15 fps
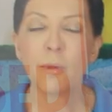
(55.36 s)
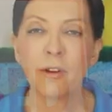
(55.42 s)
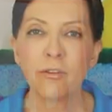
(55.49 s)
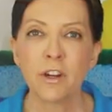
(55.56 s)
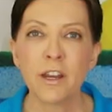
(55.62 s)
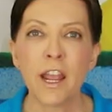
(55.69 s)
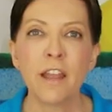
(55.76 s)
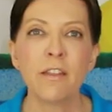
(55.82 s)
up
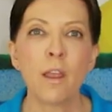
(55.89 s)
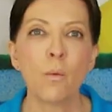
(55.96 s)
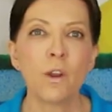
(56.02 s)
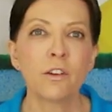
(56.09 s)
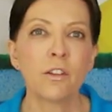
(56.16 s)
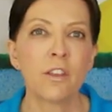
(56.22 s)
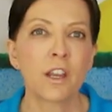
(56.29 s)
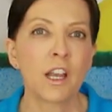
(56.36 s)
every day and they
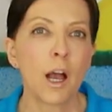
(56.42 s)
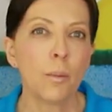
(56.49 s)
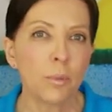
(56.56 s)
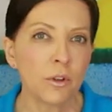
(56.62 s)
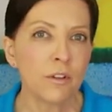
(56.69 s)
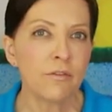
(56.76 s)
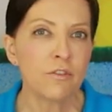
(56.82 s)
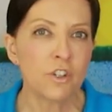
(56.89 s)
went to the
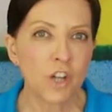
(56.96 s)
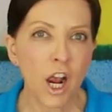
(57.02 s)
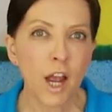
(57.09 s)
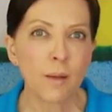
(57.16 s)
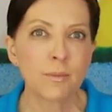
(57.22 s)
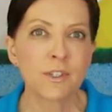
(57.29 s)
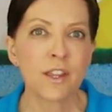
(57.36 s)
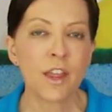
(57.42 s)
couple of
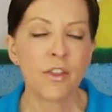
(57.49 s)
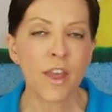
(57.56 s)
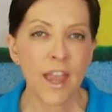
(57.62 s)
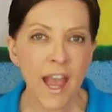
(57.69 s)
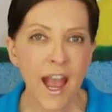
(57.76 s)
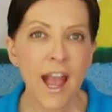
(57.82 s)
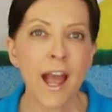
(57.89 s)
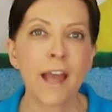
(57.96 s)
jobs that
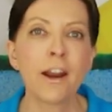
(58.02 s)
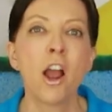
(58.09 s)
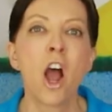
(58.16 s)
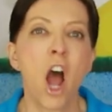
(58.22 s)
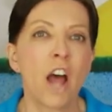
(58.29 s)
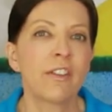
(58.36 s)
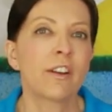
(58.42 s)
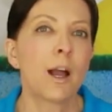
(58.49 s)
they had
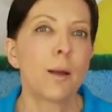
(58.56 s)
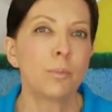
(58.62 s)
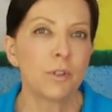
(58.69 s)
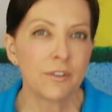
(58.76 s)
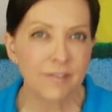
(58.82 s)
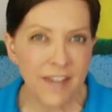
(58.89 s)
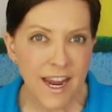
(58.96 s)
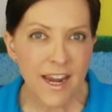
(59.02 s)
on the
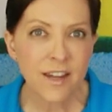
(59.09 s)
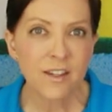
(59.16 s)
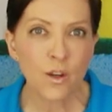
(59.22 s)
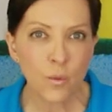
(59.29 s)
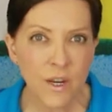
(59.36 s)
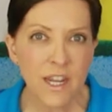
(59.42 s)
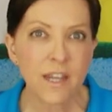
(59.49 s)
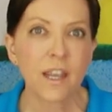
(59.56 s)
couple of days
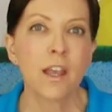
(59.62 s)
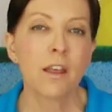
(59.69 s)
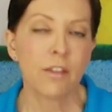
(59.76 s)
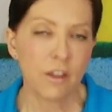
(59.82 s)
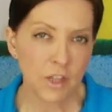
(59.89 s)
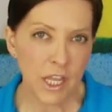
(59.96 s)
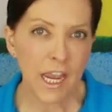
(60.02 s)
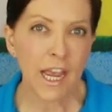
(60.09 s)
a week
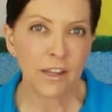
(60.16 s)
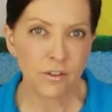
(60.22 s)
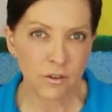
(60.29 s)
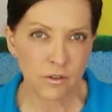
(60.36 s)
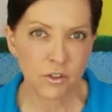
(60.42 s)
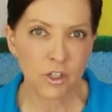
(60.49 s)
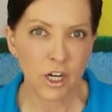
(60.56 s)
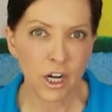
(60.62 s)
that they had
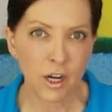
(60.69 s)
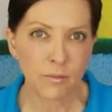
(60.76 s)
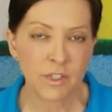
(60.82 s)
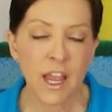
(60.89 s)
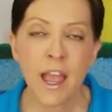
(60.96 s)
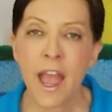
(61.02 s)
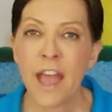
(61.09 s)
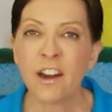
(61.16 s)
those
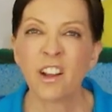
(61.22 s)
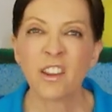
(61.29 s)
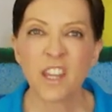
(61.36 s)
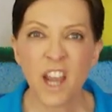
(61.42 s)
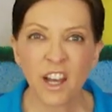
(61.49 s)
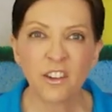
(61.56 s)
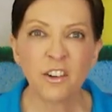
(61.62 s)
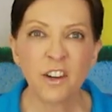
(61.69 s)
jobs. And on
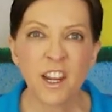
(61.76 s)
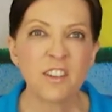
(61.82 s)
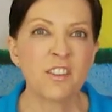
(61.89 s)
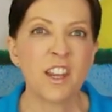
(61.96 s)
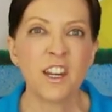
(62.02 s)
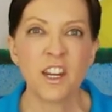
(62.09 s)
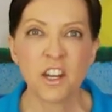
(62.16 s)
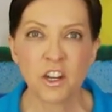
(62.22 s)
the other
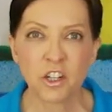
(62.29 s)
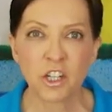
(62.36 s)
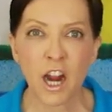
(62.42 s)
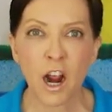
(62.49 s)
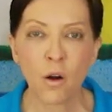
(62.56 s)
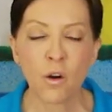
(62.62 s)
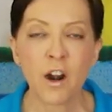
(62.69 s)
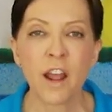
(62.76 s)
days, they didn't
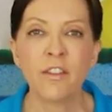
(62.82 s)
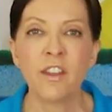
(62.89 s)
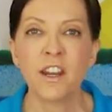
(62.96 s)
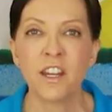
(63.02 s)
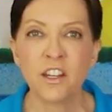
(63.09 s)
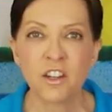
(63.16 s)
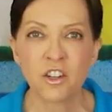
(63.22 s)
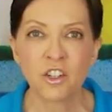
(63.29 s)
shower and
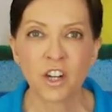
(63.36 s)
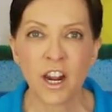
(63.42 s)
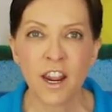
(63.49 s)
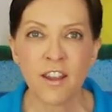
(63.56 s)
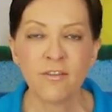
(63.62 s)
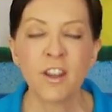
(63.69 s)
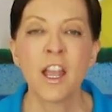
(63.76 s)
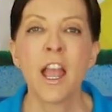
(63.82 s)
they didn't
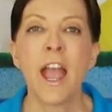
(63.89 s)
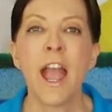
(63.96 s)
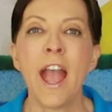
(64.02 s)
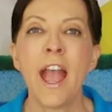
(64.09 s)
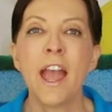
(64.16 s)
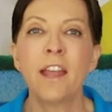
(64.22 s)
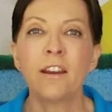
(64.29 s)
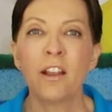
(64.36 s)
shave
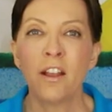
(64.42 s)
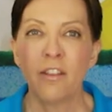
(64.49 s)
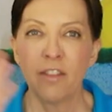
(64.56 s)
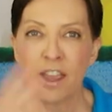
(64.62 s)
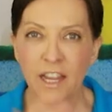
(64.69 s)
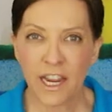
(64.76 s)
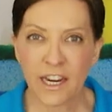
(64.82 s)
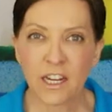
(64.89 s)
and
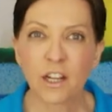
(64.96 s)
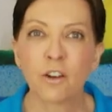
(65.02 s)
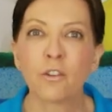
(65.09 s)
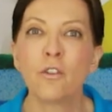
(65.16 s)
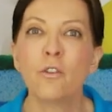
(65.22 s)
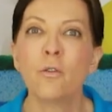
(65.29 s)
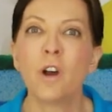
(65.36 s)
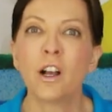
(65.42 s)
they kind of
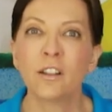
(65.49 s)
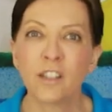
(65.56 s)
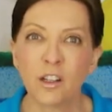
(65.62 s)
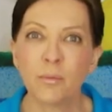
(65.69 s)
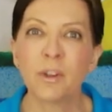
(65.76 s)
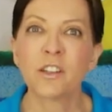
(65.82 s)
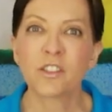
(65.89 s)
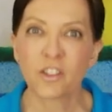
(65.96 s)
grew a
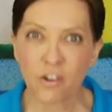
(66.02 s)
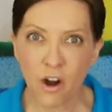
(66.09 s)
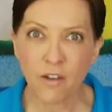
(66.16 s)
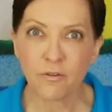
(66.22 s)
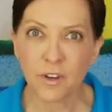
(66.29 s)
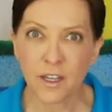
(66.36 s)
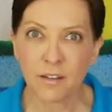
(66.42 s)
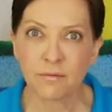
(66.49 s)
little bit
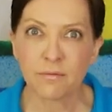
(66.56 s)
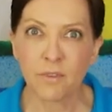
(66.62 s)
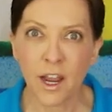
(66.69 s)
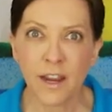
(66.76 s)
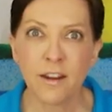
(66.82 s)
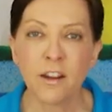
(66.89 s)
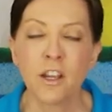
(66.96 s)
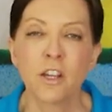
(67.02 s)
scruffy,
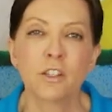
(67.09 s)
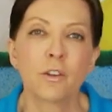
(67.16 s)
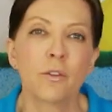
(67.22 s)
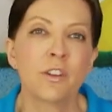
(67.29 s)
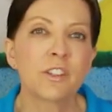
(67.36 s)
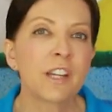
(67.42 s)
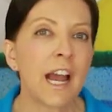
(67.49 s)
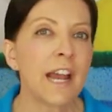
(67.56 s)
right? So
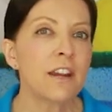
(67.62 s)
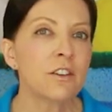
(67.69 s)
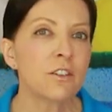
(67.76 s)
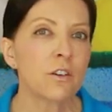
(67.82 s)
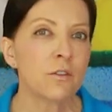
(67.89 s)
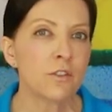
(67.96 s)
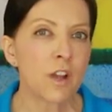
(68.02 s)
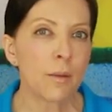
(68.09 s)
this guy
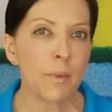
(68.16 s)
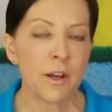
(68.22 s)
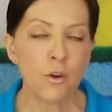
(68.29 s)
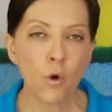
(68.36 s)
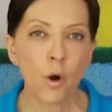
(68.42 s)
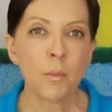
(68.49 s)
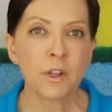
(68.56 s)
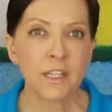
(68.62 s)
shows up and
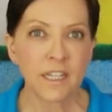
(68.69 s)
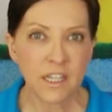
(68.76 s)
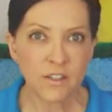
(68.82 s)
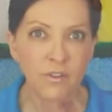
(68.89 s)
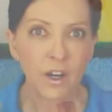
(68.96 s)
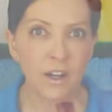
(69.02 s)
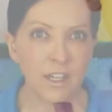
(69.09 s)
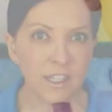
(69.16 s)
normally
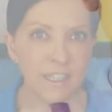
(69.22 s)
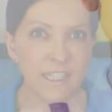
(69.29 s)
he's very